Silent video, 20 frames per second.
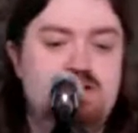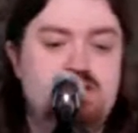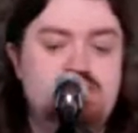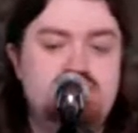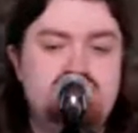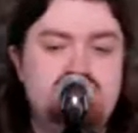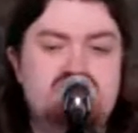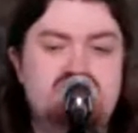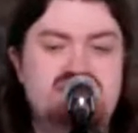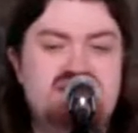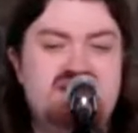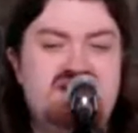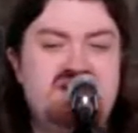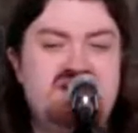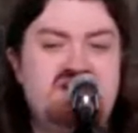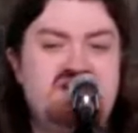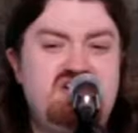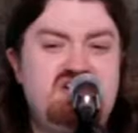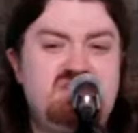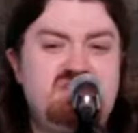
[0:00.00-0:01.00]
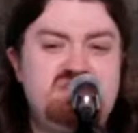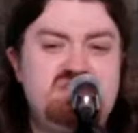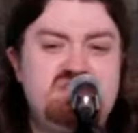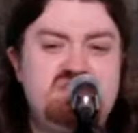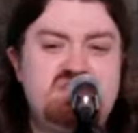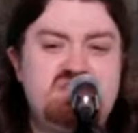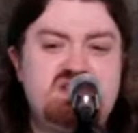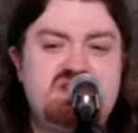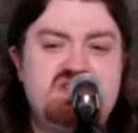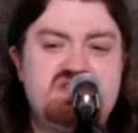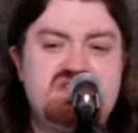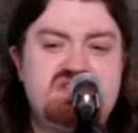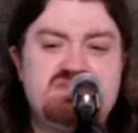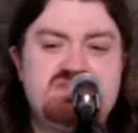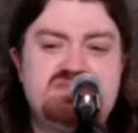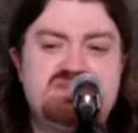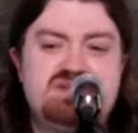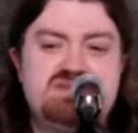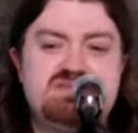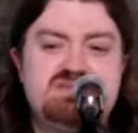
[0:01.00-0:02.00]
You will all be
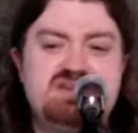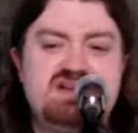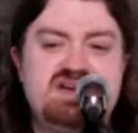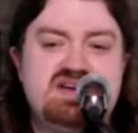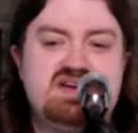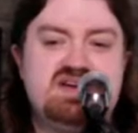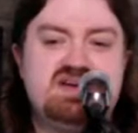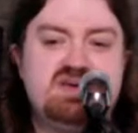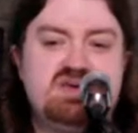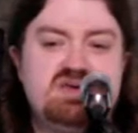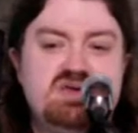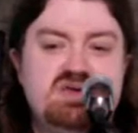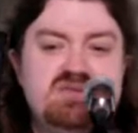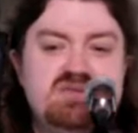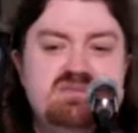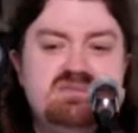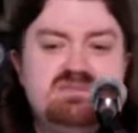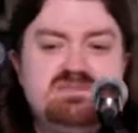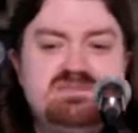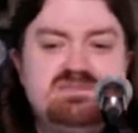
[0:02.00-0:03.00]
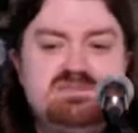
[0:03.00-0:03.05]
welcome at my home.